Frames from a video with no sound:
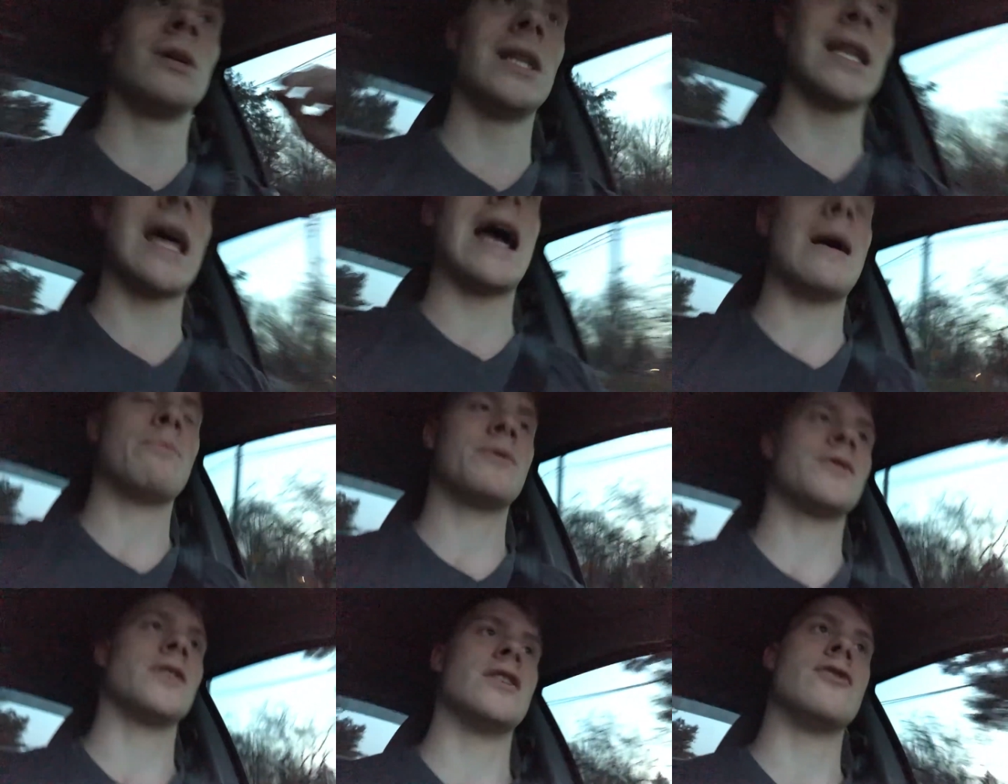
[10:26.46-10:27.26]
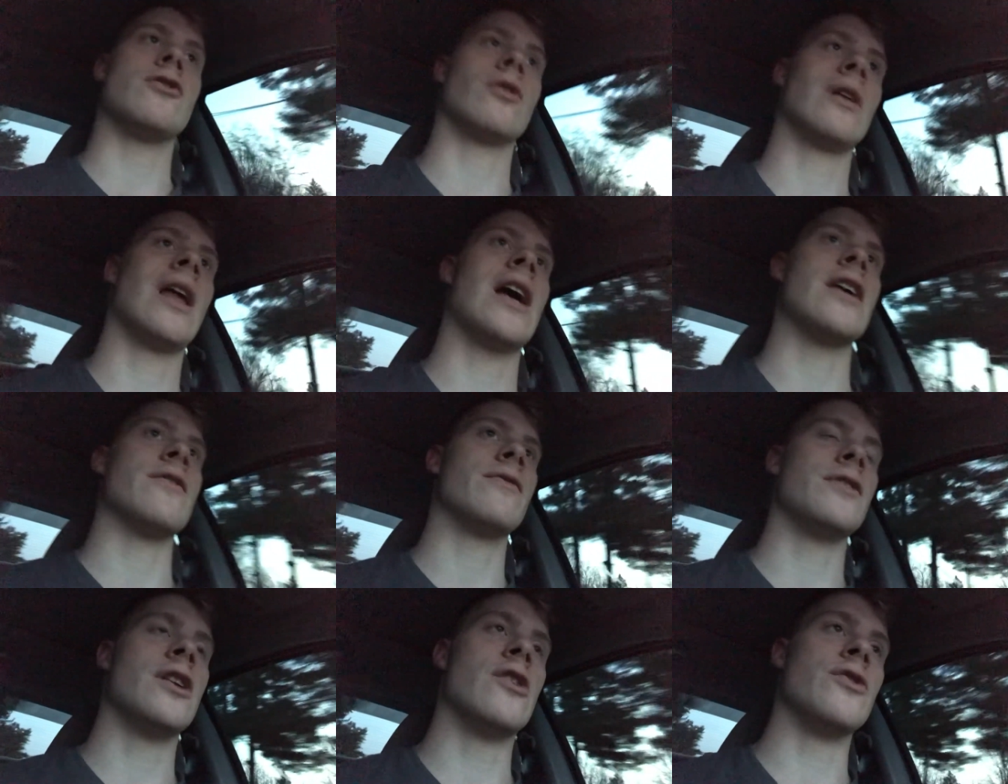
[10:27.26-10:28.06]
lapse in your
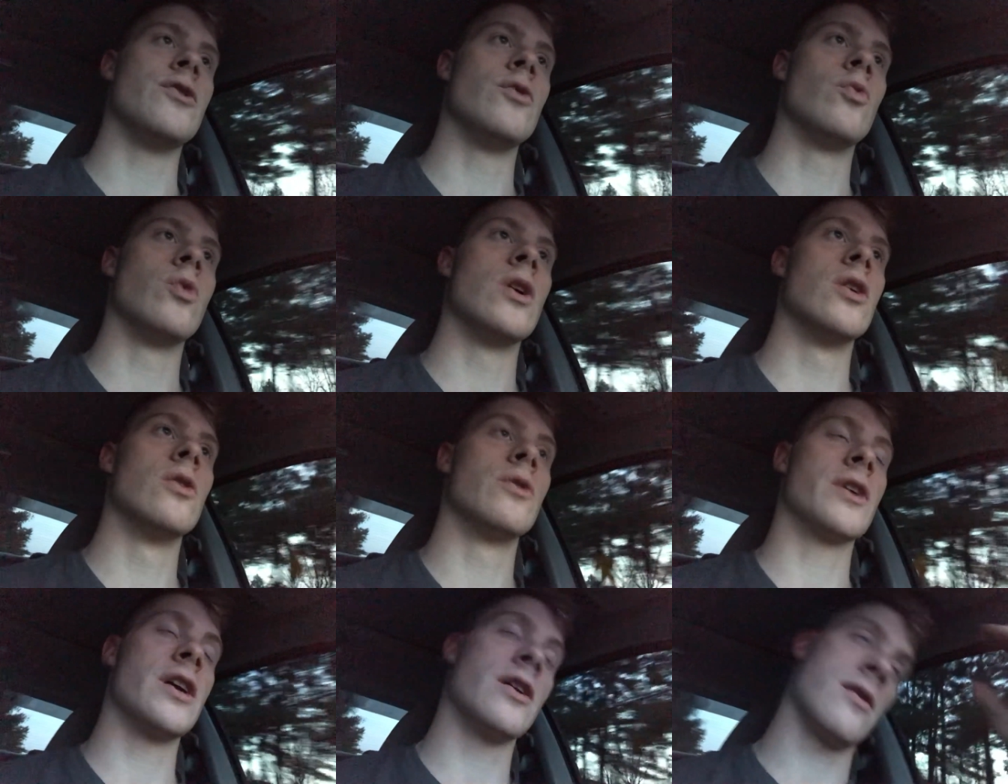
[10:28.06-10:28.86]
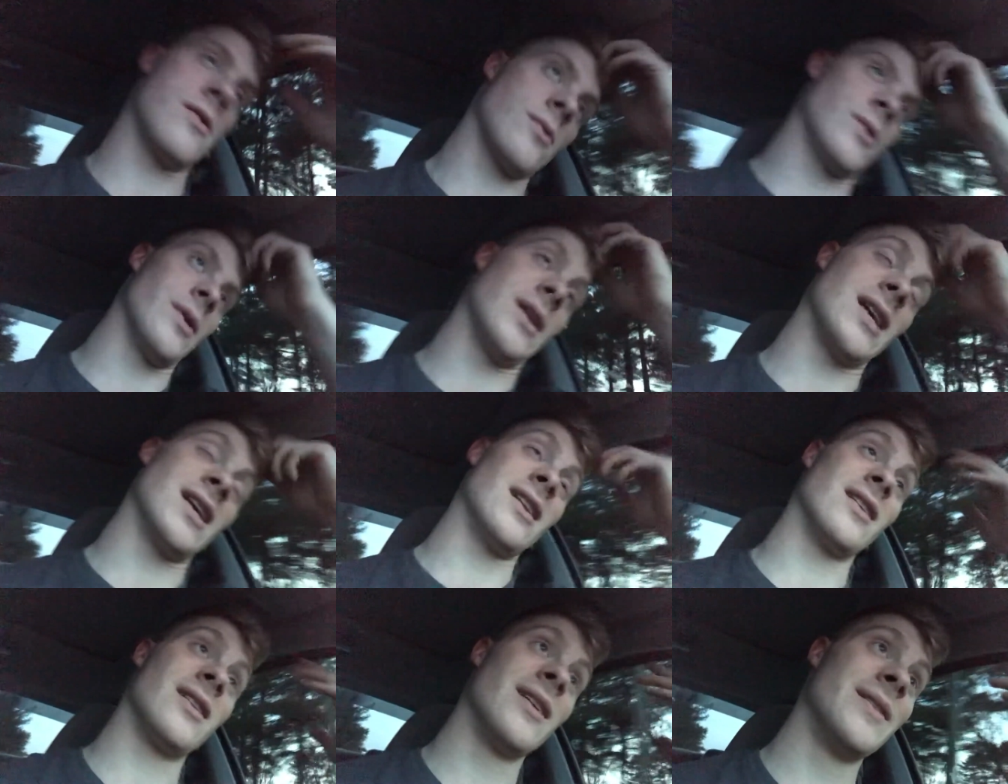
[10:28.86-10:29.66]
life. You know, you will get through it,
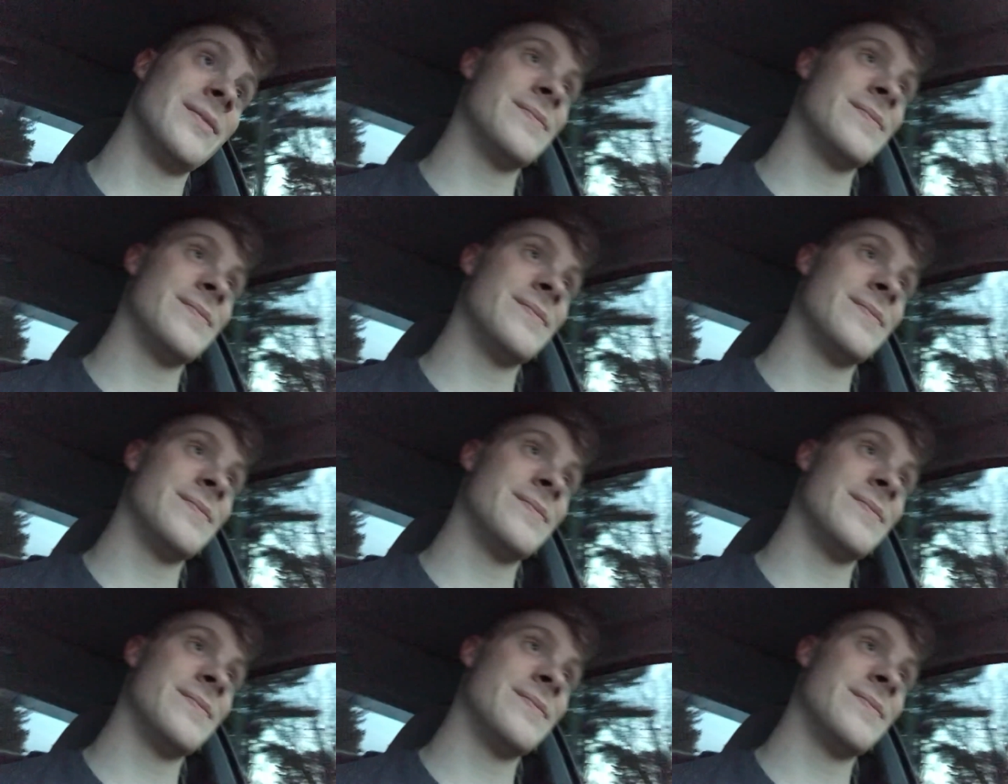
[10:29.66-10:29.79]
and